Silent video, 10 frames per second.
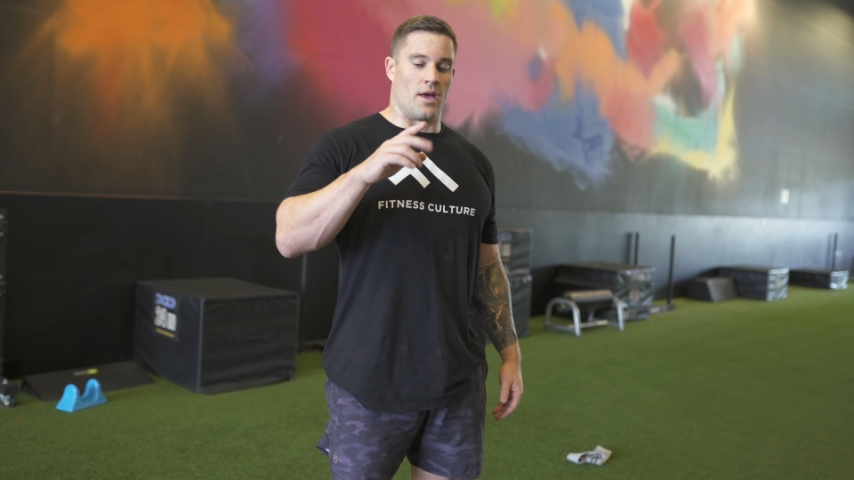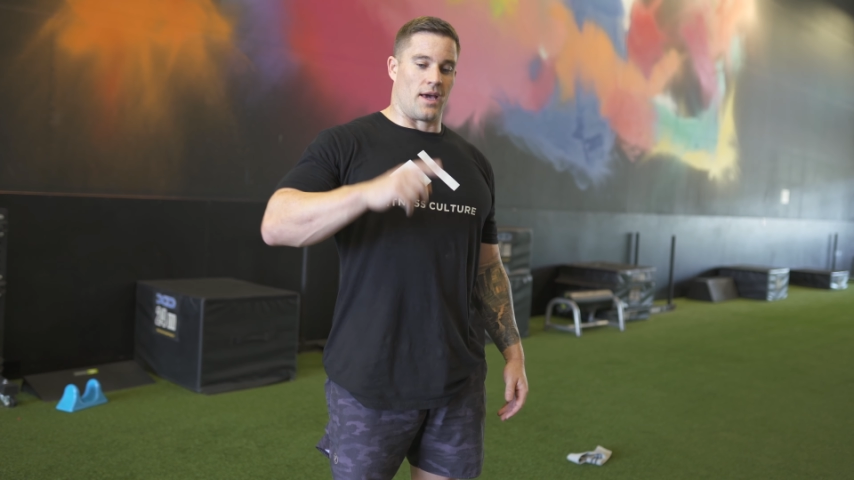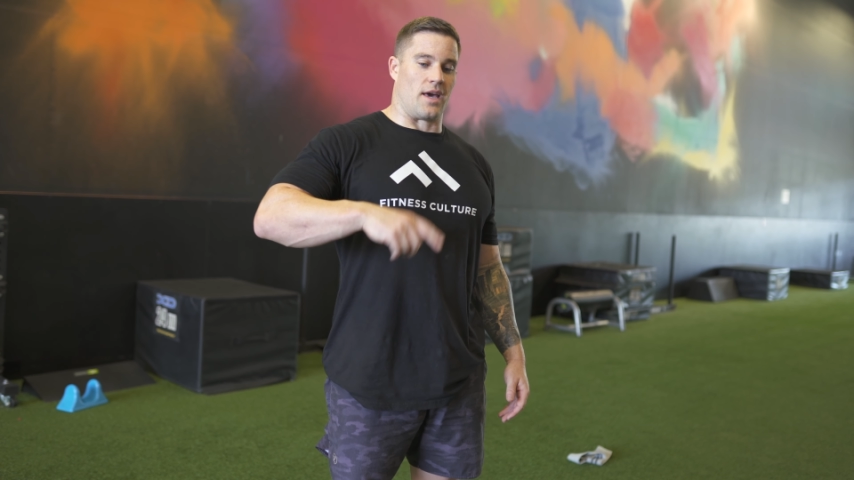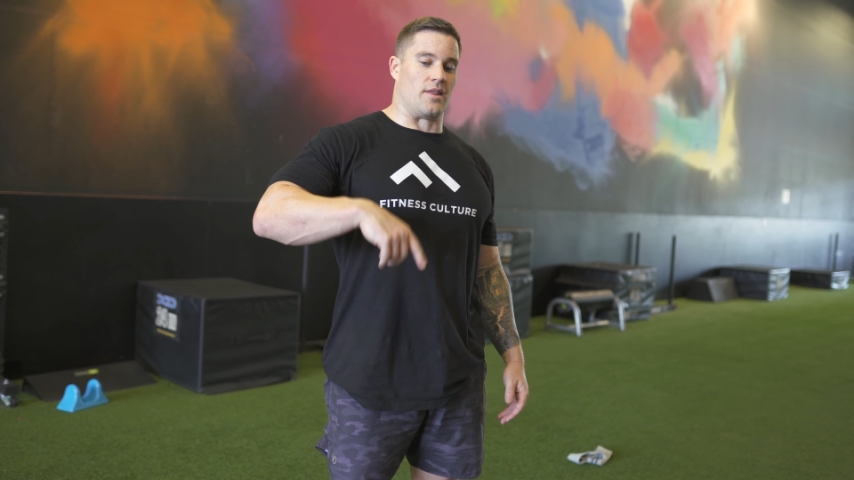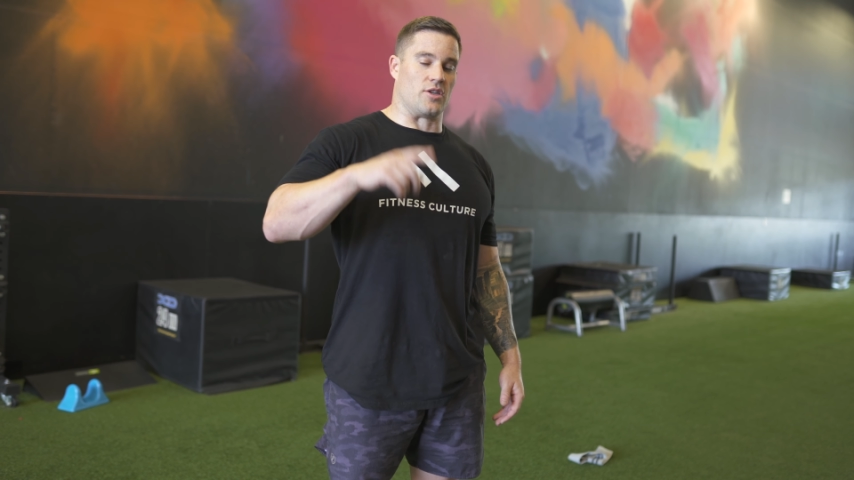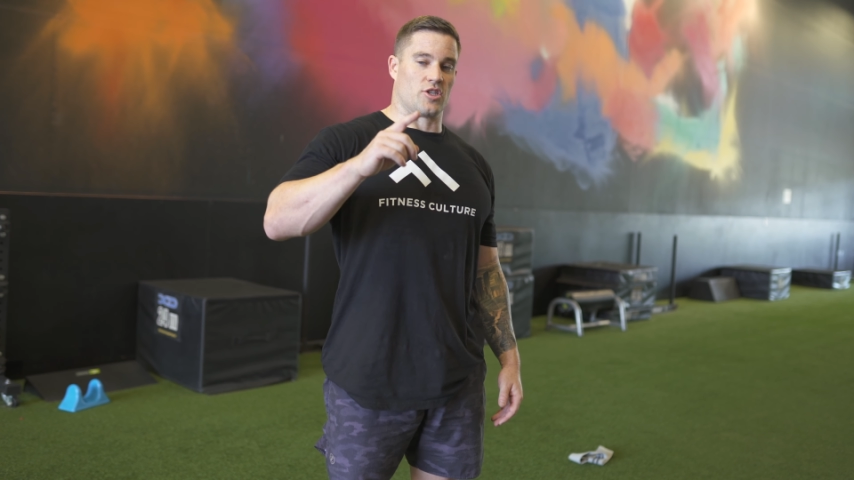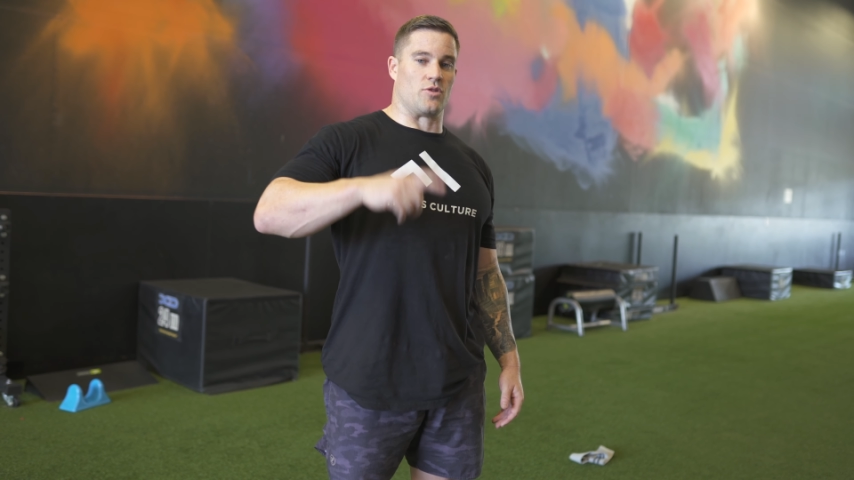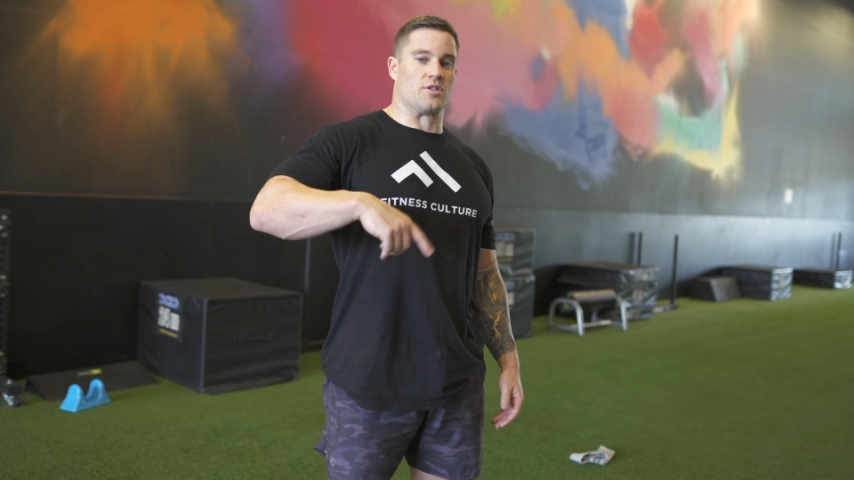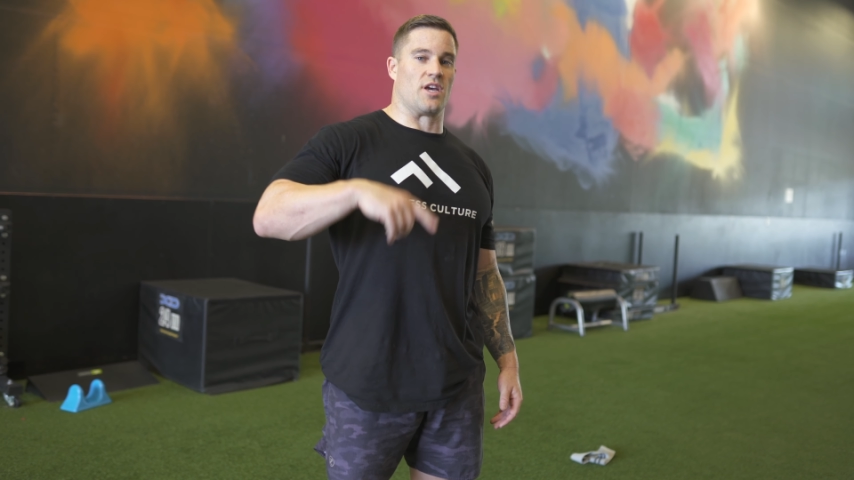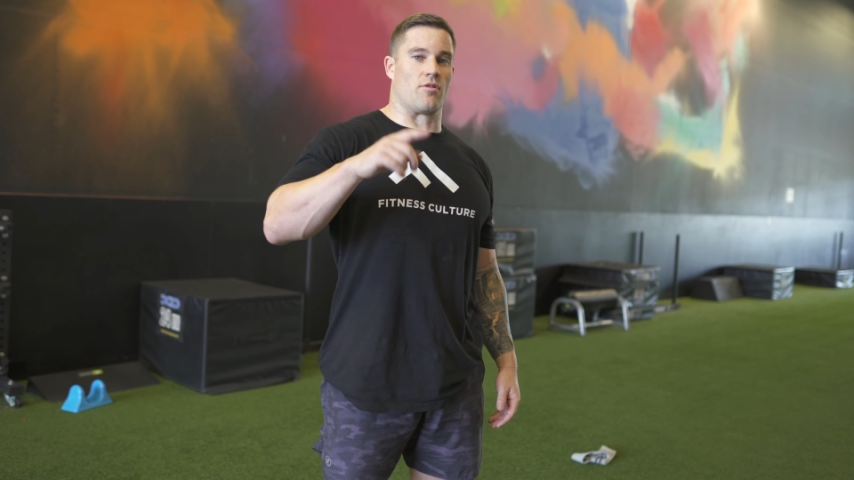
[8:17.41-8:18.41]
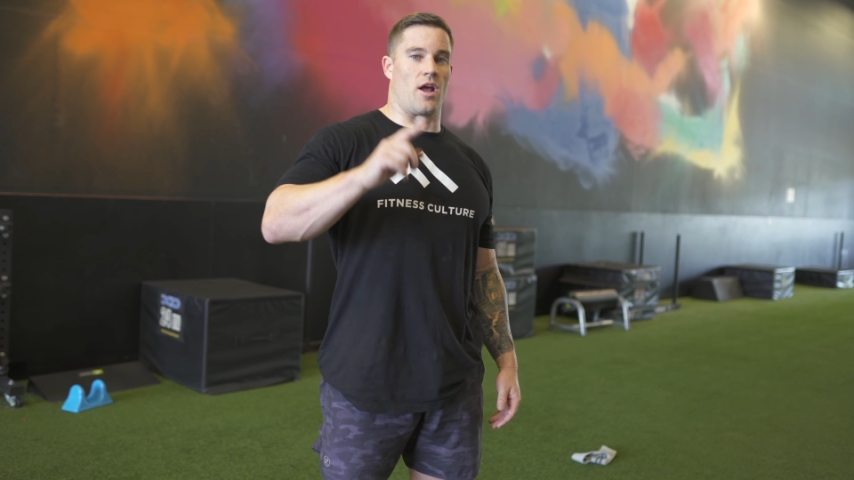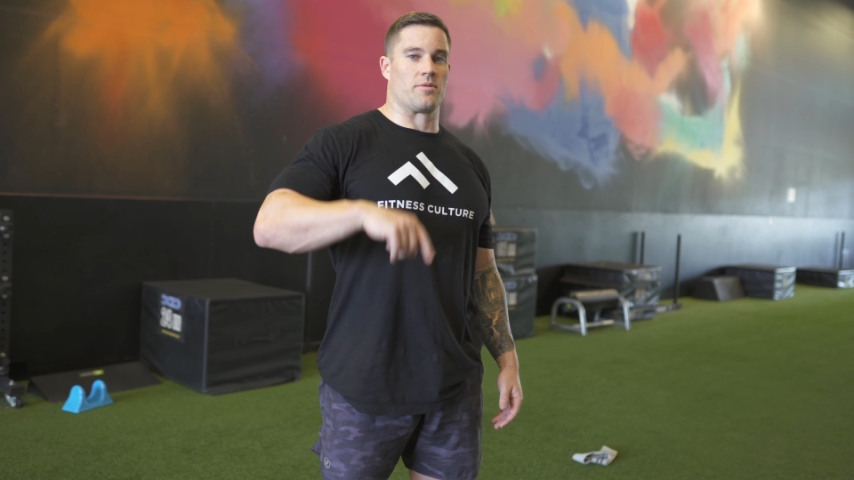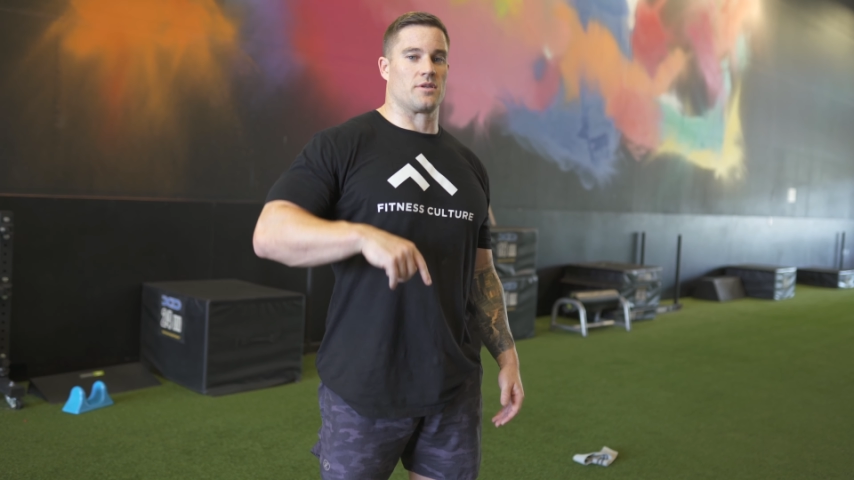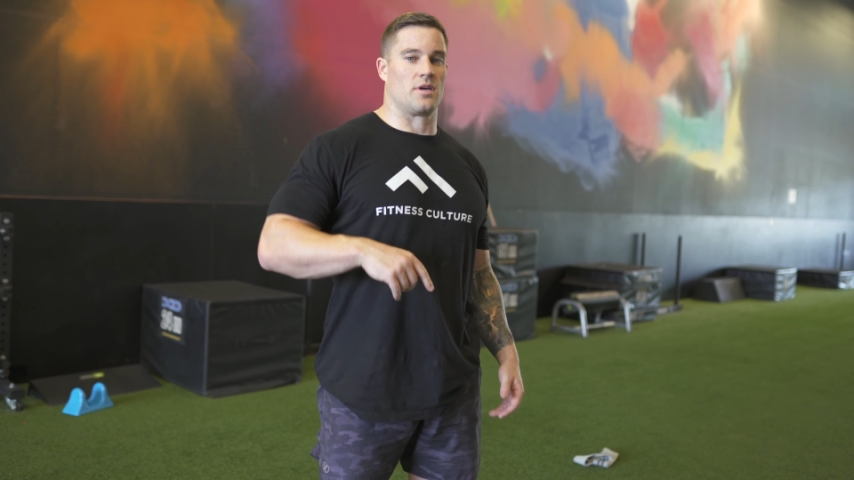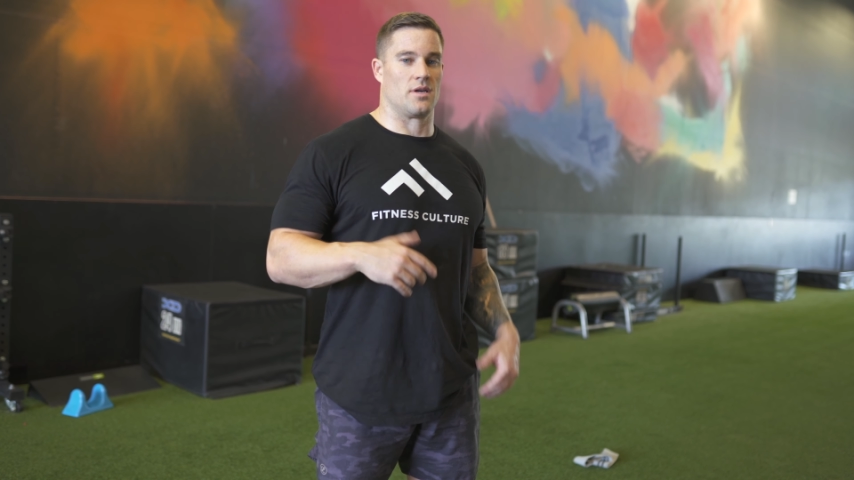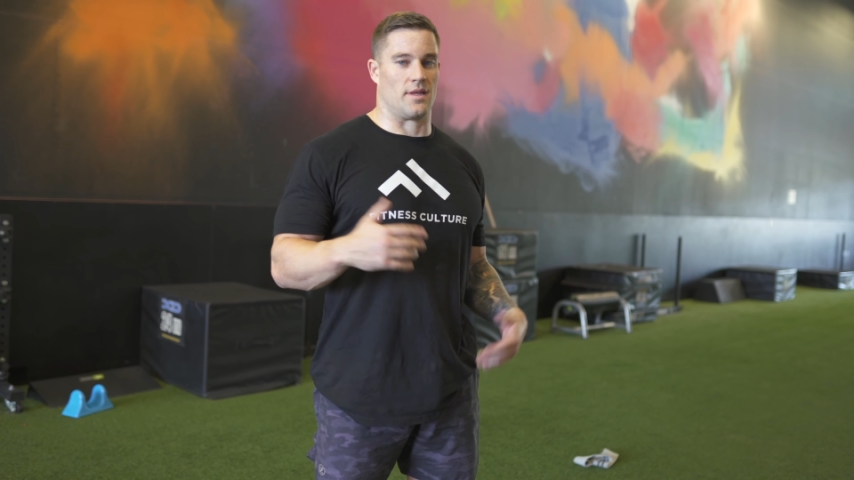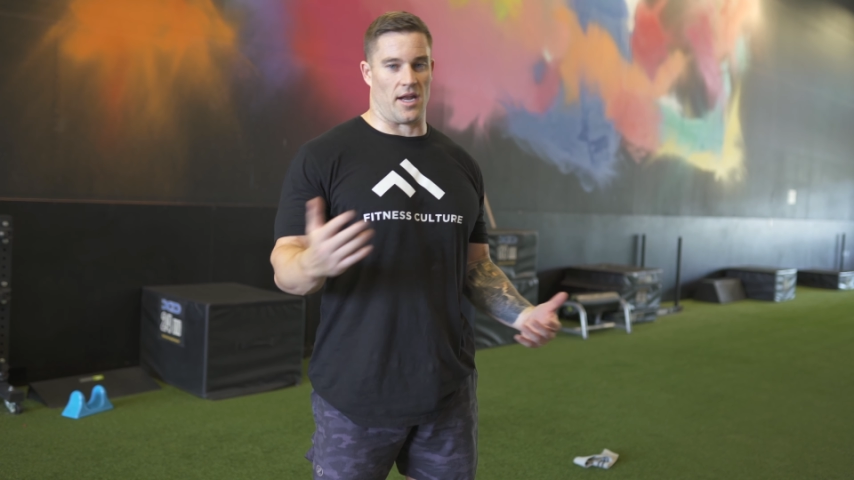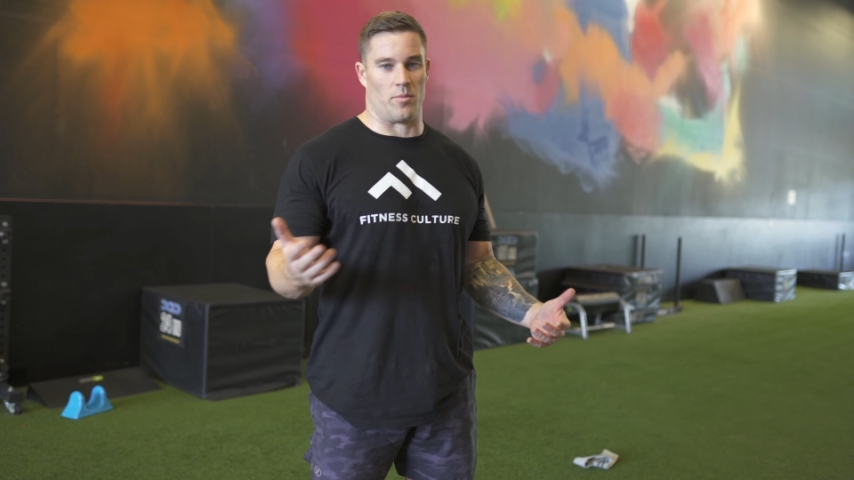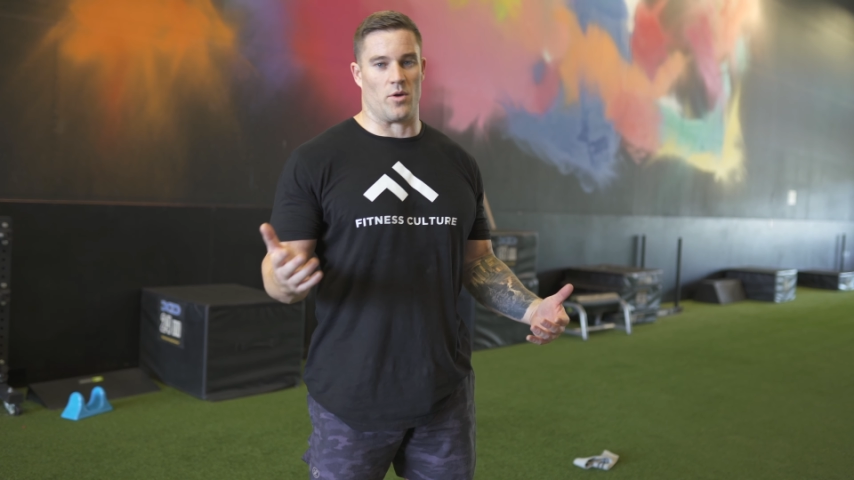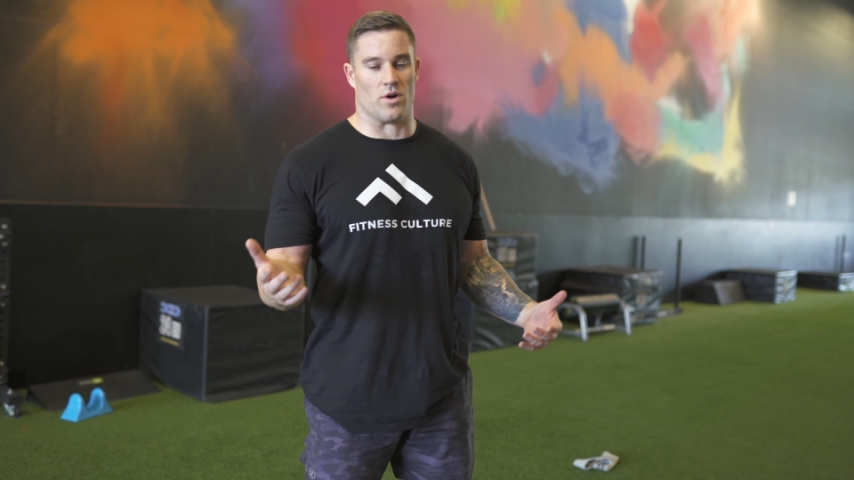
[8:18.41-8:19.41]
and then just do 10 reps, and
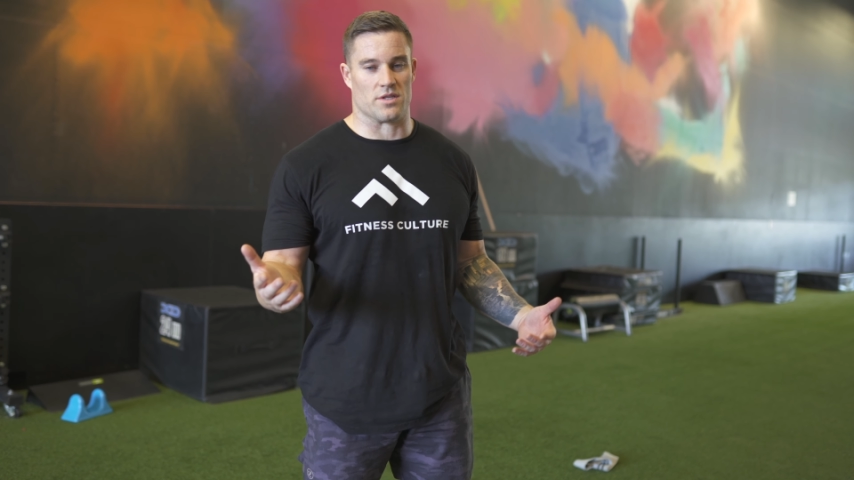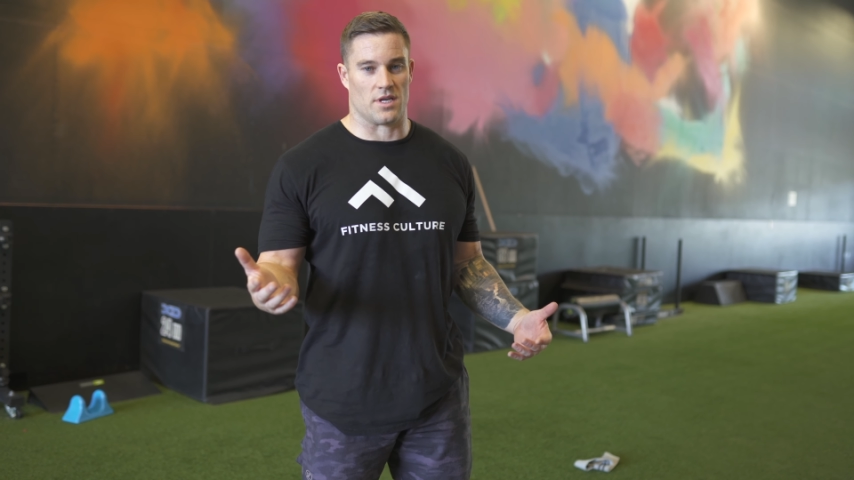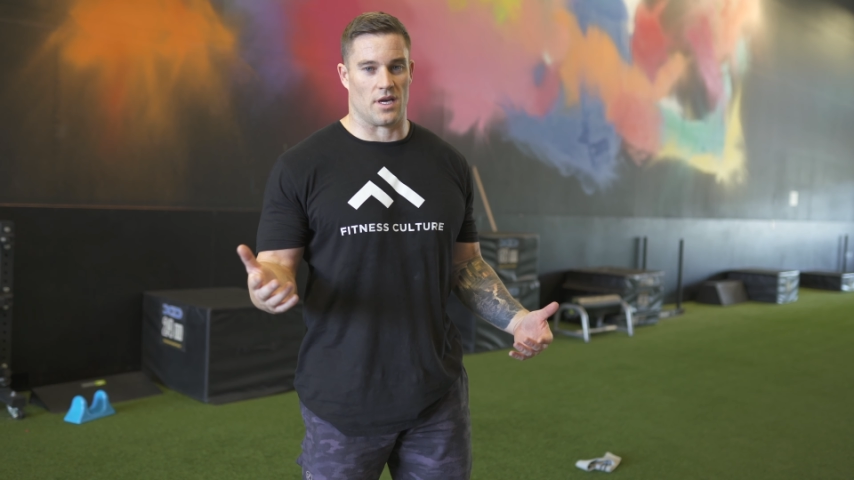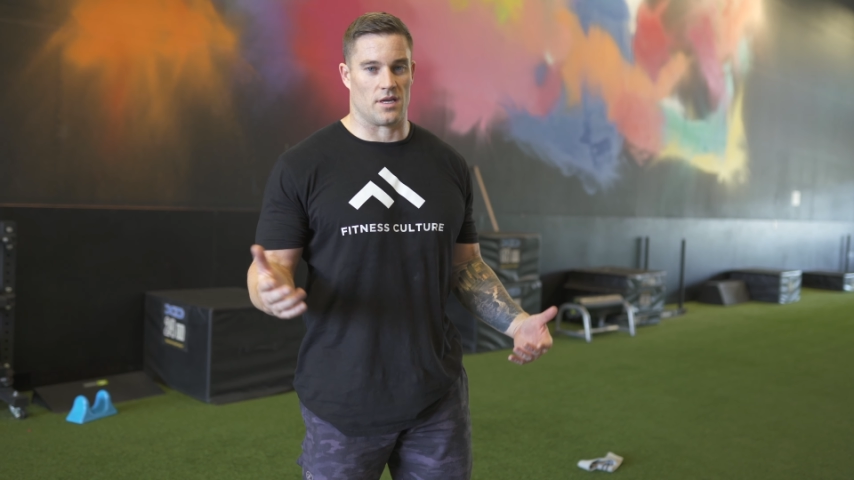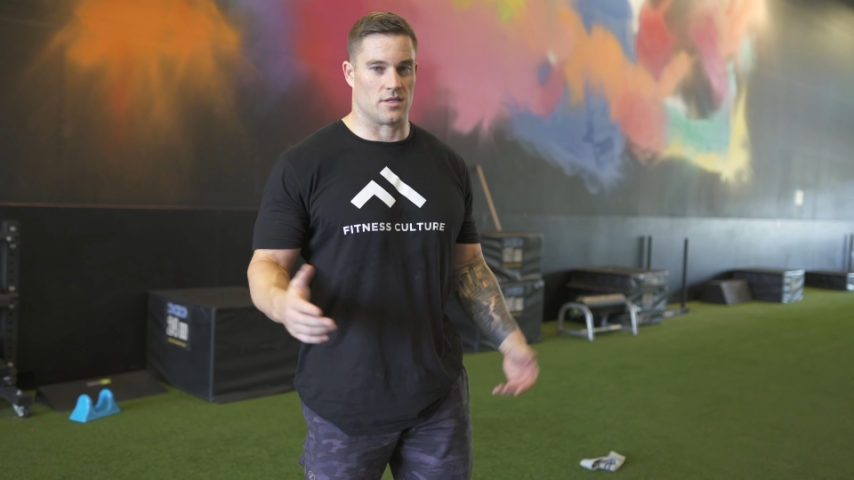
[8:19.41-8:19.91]
that'll be 1 set.